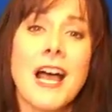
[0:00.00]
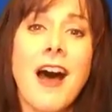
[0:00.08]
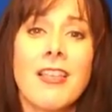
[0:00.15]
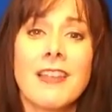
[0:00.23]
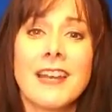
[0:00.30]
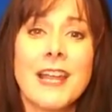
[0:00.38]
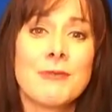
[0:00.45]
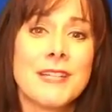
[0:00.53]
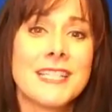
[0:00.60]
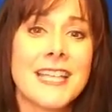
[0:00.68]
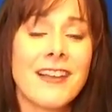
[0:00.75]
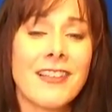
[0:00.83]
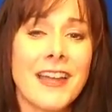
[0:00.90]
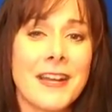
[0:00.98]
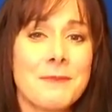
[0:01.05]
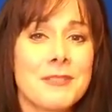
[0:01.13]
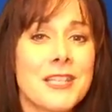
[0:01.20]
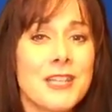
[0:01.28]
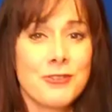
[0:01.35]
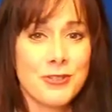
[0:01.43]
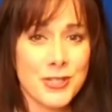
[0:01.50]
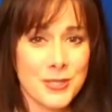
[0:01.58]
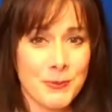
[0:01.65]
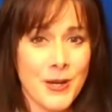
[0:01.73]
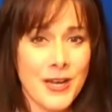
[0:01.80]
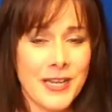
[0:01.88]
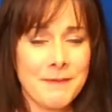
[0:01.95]
holiday retail items that you
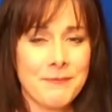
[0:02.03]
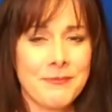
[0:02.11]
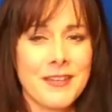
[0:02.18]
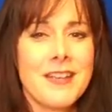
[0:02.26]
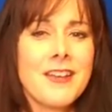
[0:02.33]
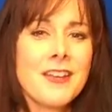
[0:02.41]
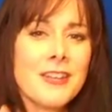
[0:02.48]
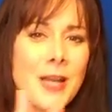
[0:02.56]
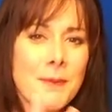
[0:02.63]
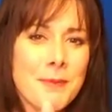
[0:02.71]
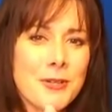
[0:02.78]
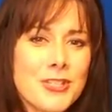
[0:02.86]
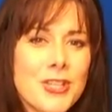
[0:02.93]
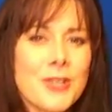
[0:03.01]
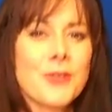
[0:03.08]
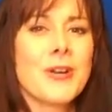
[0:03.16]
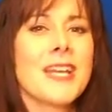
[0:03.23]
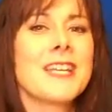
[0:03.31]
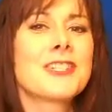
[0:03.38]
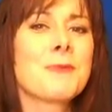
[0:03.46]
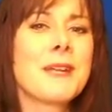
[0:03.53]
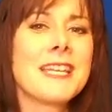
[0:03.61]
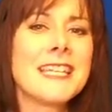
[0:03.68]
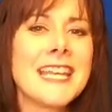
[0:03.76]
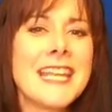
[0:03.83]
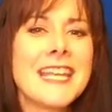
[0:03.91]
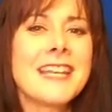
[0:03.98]
just brought in. Number two is
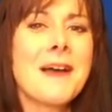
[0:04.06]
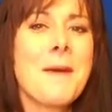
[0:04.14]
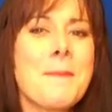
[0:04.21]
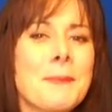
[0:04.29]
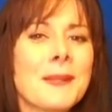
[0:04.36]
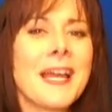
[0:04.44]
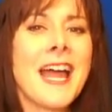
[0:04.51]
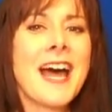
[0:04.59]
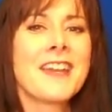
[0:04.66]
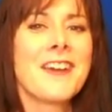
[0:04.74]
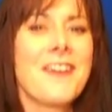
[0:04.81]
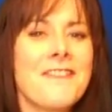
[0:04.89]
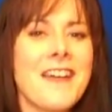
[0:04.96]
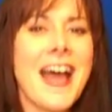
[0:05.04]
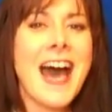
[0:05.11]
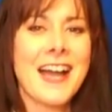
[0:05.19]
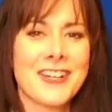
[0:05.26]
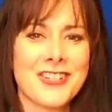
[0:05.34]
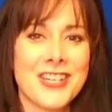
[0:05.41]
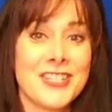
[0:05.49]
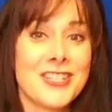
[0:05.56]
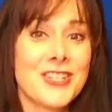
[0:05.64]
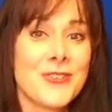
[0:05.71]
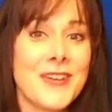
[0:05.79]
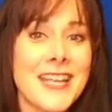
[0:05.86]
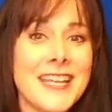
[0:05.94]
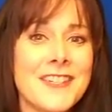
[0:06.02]
we need a plan of action
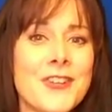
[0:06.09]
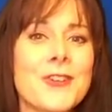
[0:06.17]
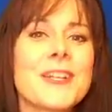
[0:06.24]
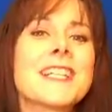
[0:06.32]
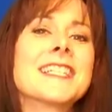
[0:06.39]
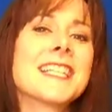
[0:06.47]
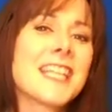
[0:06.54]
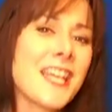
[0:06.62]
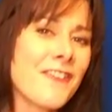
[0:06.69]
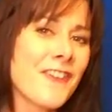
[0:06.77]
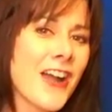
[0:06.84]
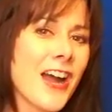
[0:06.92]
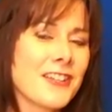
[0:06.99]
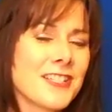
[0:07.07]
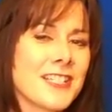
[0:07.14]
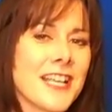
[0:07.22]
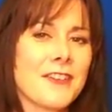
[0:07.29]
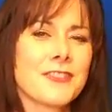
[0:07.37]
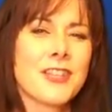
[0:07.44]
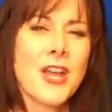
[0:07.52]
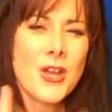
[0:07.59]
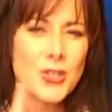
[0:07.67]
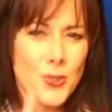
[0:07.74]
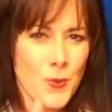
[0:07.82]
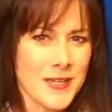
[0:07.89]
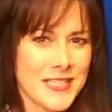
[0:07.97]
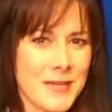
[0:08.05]
to increase gift card sales
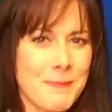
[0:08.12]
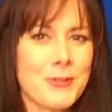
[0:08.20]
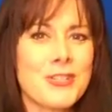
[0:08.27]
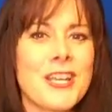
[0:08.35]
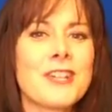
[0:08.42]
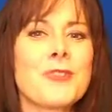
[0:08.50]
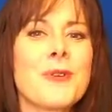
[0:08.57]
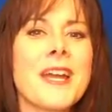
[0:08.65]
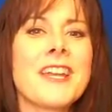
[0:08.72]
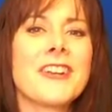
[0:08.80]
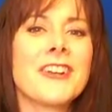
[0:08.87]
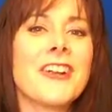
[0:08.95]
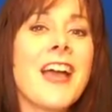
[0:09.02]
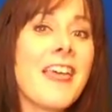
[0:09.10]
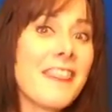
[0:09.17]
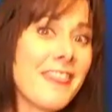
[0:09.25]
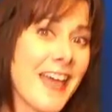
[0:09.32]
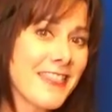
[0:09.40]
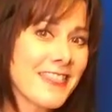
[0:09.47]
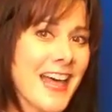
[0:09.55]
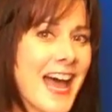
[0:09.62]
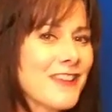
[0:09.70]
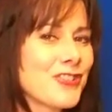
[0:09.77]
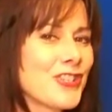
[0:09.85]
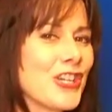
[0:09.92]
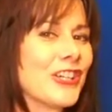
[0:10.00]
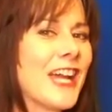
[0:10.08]
20% greater than
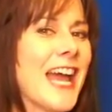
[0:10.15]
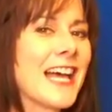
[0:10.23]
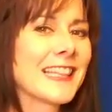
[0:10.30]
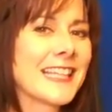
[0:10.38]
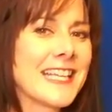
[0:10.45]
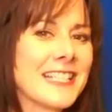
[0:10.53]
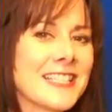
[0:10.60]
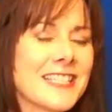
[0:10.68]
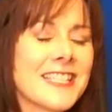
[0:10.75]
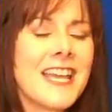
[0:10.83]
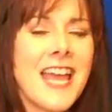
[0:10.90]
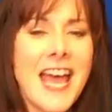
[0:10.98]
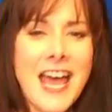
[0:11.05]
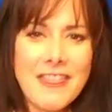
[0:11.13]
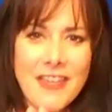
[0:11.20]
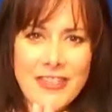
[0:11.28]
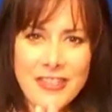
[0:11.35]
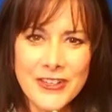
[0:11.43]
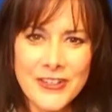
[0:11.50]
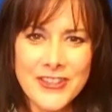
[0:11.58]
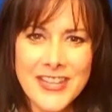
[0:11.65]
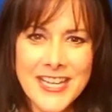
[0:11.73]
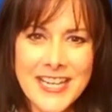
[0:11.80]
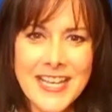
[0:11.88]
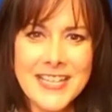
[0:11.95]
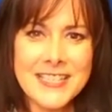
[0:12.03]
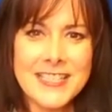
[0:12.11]
last year at least. And the third
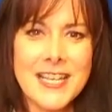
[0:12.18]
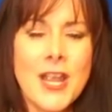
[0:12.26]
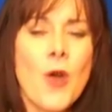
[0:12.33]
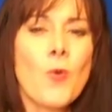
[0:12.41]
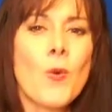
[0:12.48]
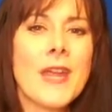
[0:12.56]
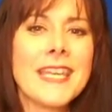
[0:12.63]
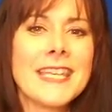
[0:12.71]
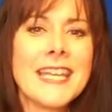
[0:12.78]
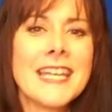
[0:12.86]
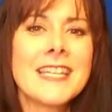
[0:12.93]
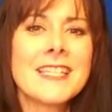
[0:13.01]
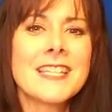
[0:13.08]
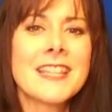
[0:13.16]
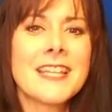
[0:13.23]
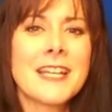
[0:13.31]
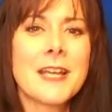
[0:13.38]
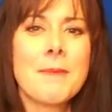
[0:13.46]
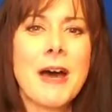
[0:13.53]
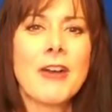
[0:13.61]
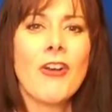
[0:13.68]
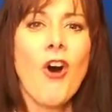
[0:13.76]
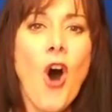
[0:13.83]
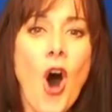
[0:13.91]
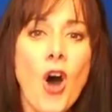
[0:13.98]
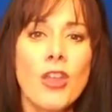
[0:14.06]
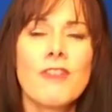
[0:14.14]
thing is we need to think about
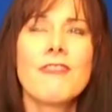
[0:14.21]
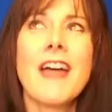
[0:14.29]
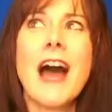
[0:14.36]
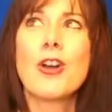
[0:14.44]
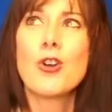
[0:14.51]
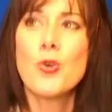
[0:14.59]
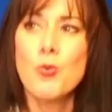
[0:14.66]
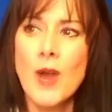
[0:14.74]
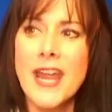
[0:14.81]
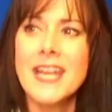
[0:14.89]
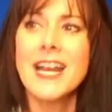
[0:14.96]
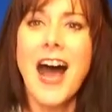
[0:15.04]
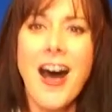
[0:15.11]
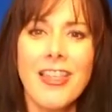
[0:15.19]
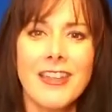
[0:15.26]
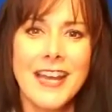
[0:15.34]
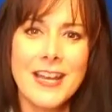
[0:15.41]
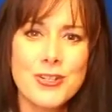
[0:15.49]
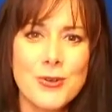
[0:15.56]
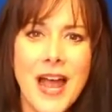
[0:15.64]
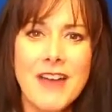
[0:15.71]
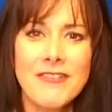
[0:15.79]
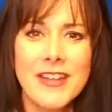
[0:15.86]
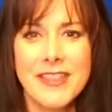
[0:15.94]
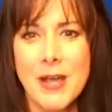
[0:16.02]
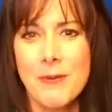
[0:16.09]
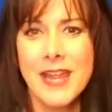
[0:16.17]
all of that great holiday
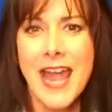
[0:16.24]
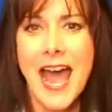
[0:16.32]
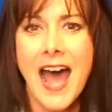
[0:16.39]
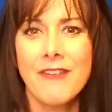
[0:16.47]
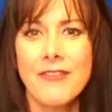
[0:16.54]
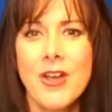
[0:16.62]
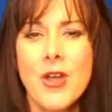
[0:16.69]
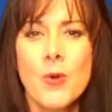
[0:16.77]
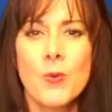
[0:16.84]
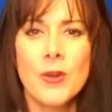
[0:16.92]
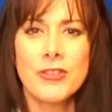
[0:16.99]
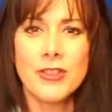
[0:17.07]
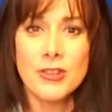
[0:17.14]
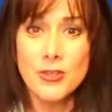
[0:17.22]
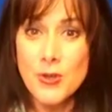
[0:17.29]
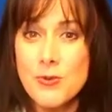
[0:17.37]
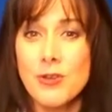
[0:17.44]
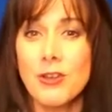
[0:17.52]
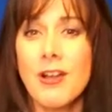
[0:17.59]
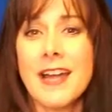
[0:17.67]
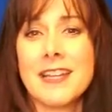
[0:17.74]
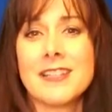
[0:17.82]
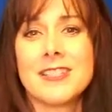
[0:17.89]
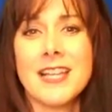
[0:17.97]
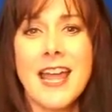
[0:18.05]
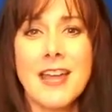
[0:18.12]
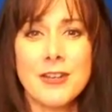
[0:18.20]
traffic that we have with new
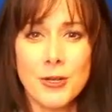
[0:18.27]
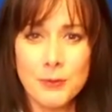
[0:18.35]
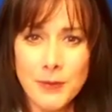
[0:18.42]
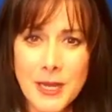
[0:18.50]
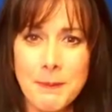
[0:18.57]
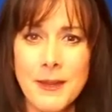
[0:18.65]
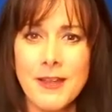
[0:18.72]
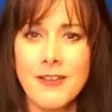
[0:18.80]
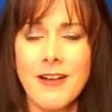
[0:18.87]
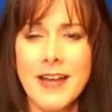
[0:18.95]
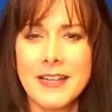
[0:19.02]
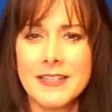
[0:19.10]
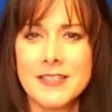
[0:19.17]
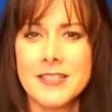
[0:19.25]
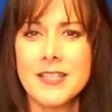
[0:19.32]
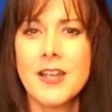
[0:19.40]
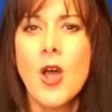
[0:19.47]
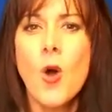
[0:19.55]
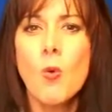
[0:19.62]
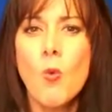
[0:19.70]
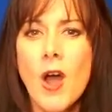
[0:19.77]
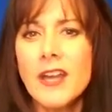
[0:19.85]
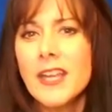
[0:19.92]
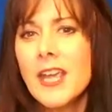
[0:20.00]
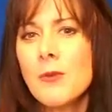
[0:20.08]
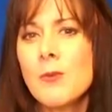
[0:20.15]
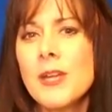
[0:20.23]
clients and your repeat clients. What
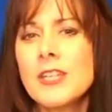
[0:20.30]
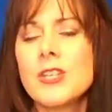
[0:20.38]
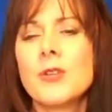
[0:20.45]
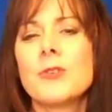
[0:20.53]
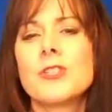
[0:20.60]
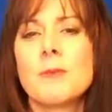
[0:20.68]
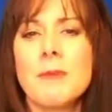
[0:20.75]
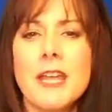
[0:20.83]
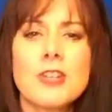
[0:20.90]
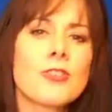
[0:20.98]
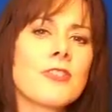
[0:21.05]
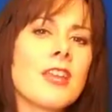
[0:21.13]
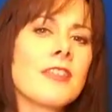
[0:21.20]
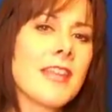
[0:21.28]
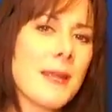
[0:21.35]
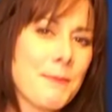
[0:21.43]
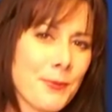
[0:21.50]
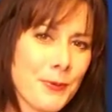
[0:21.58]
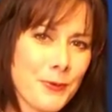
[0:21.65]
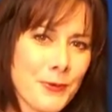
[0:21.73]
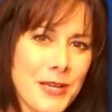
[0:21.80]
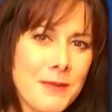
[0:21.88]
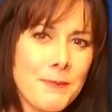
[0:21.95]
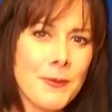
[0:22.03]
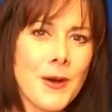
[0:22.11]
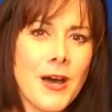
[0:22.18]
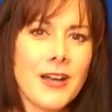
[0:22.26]
can we do to make sure that they
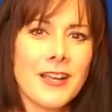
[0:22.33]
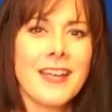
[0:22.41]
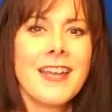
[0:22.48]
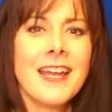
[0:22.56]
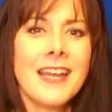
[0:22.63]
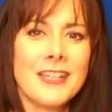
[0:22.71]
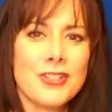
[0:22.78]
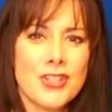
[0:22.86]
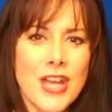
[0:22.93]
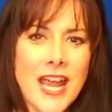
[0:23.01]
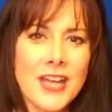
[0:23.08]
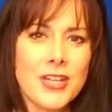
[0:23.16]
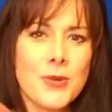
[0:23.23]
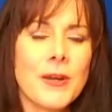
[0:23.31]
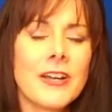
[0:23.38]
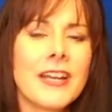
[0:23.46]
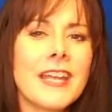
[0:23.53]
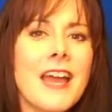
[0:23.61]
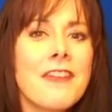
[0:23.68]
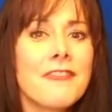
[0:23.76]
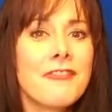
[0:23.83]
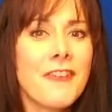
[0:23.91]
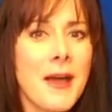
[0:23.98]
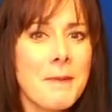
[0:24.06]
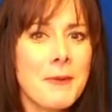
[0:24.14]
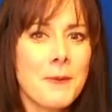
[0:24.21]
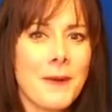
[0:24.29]
pre-book in January and
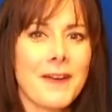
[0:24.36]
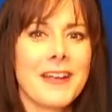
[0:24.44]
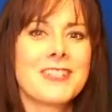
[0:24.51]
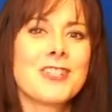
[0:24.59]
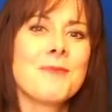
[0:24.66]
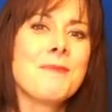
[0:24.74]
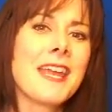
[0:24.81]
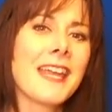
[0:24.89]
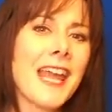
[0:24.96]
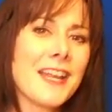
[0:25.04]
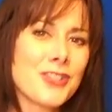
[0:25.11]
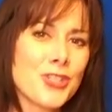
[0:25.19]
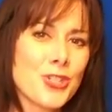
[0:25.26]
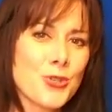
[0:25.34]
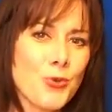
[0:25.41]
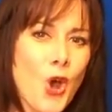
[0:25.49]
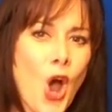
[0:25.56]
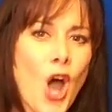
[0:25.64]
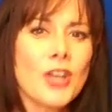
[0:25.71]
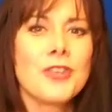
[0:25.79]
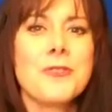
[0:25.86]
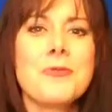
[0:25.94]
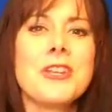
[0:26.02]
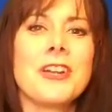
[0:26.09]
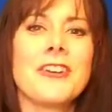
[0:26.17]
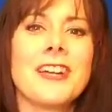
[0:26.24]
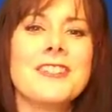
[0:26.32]
February to make a strong new
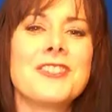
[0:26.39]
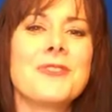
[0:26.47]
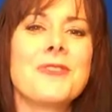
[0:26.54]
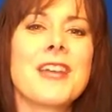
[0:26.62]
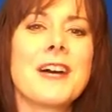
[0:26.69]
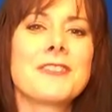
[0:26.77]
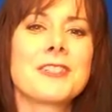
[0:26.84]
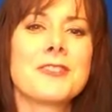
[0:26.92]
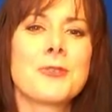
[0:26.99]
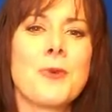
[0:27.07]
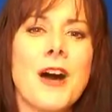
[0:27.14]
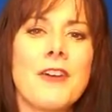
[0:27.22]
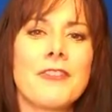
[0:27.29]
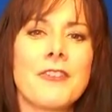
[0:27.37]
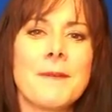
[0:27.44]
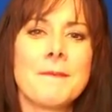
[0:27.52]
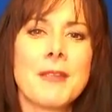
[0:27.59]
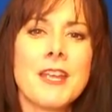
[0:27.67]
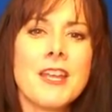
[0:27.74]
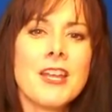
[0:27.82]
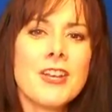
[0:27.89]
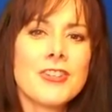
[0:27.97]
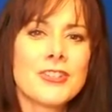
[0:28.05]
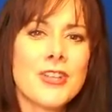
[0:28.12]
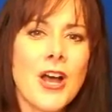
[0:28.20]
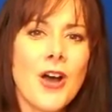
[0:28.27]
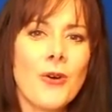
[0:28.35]
year in 2012?
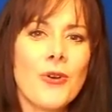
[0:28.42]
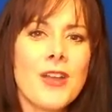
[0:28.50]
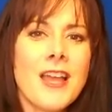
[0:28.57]
So